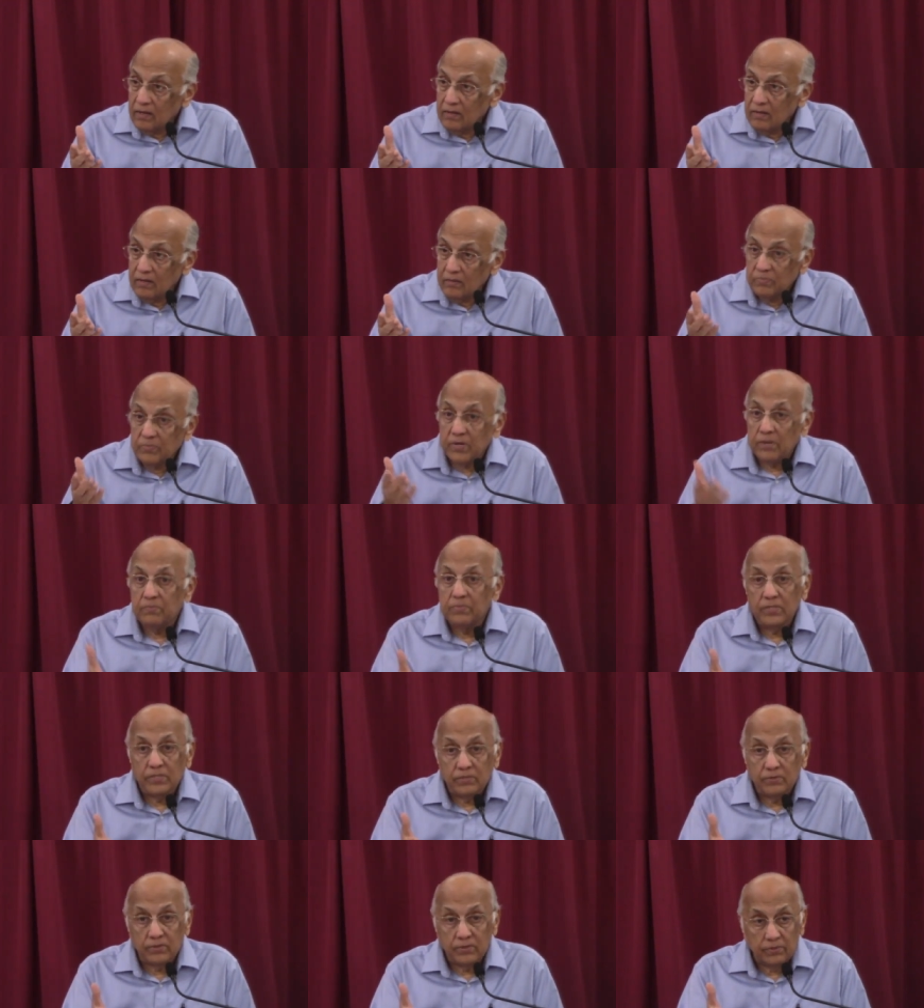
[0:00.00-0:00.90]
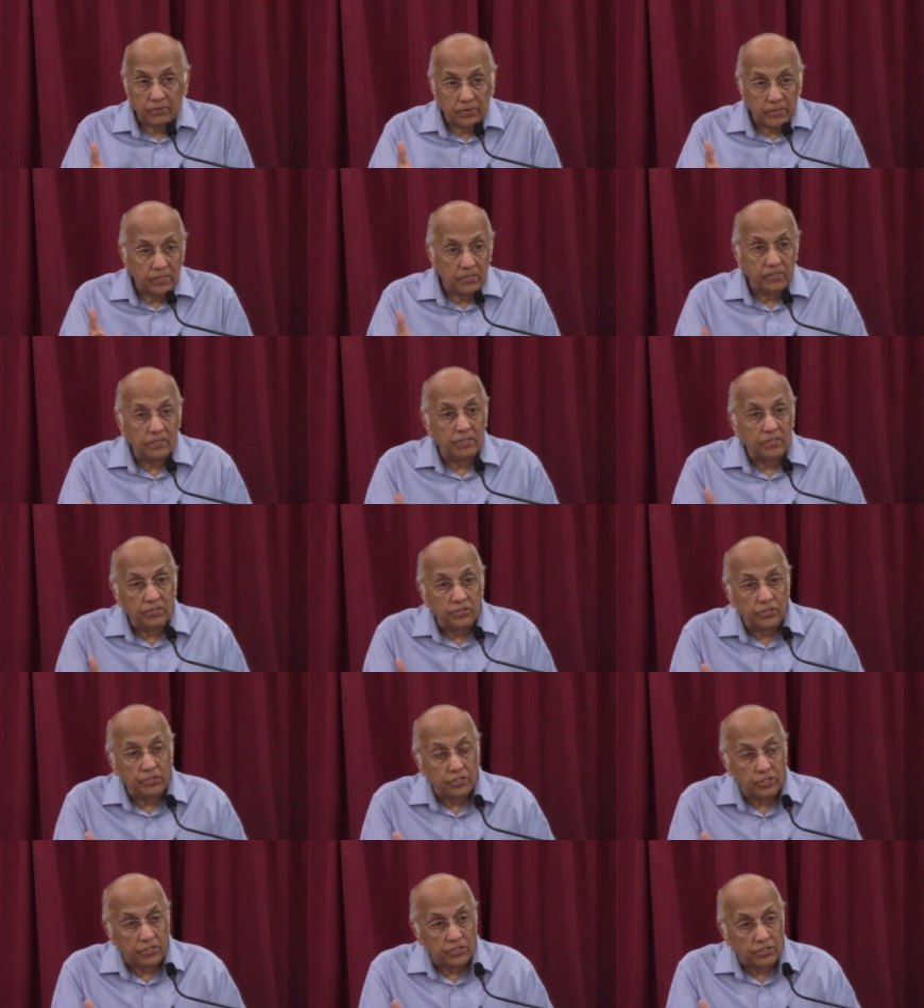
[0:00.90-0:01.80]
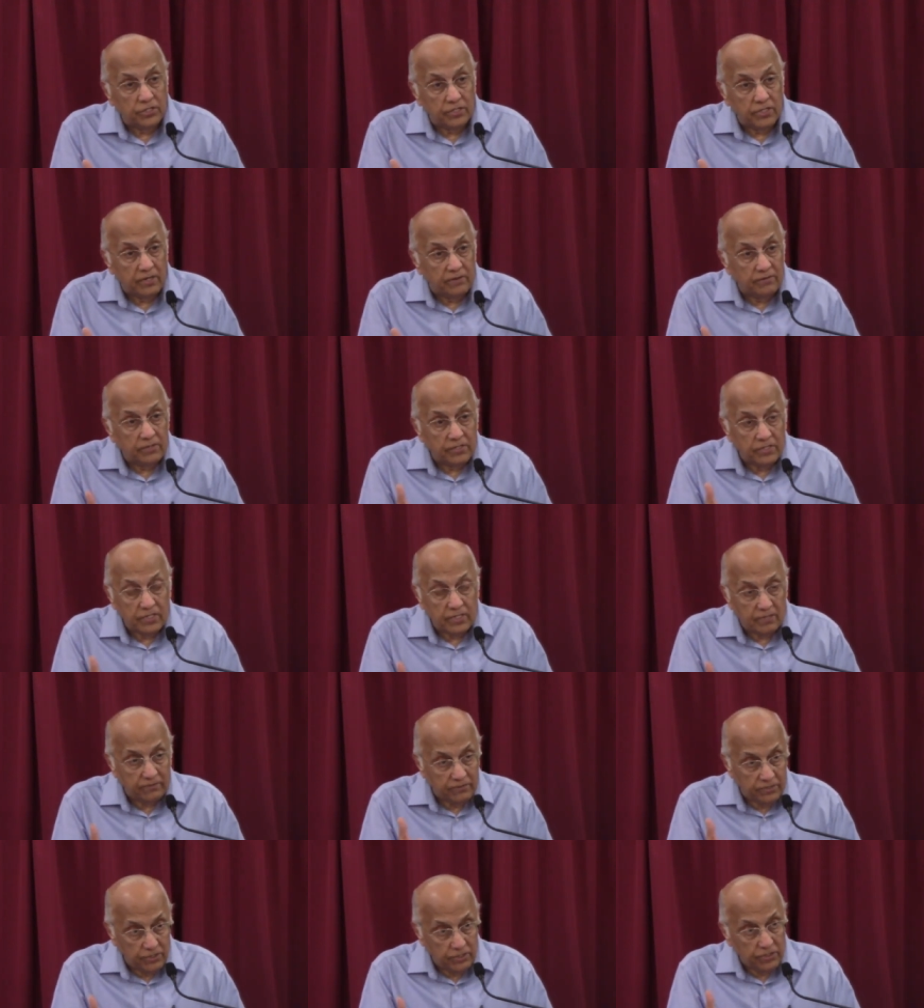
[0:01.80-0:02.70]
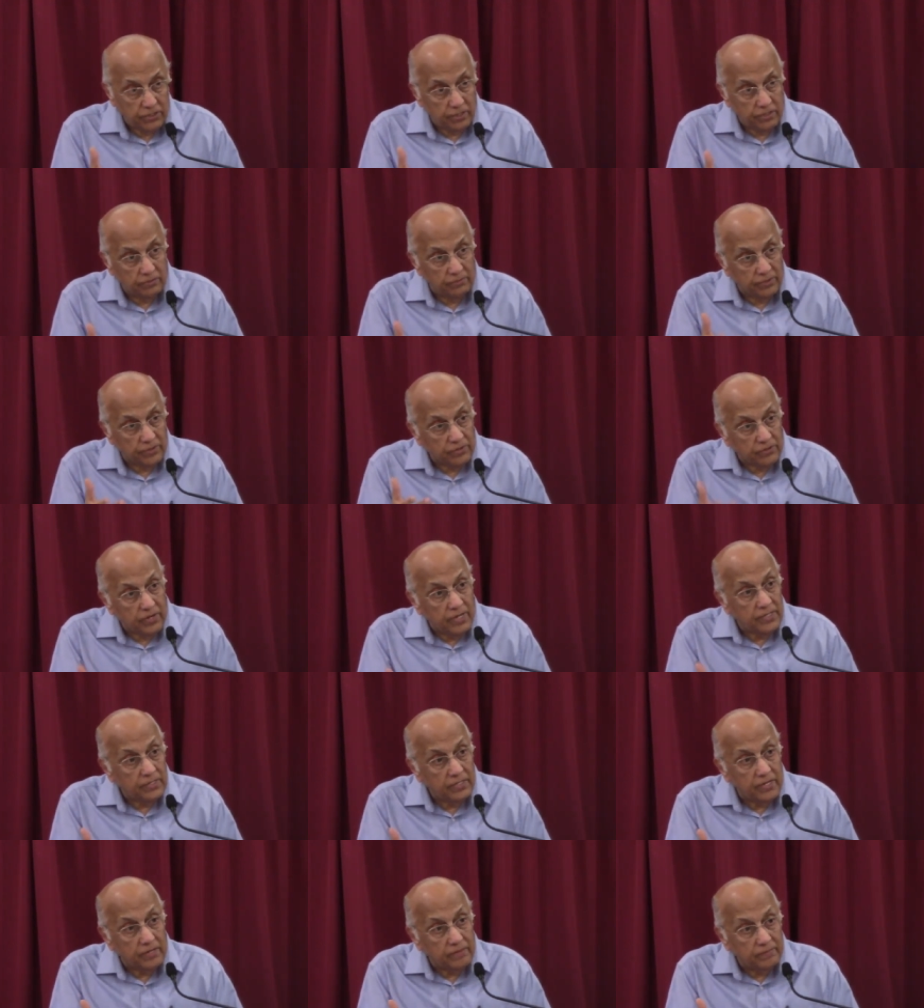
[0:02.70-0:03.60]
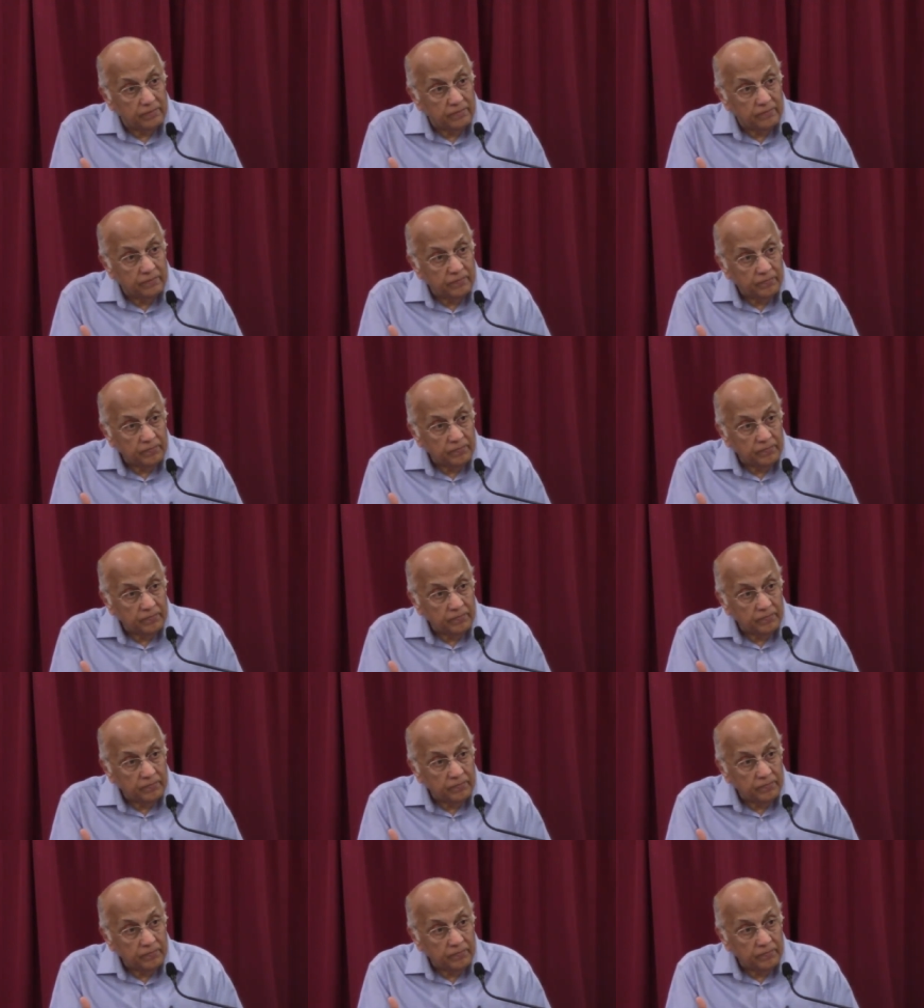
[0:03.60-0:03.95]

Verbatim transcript: the purpose with which this church and every CFC church was raised up.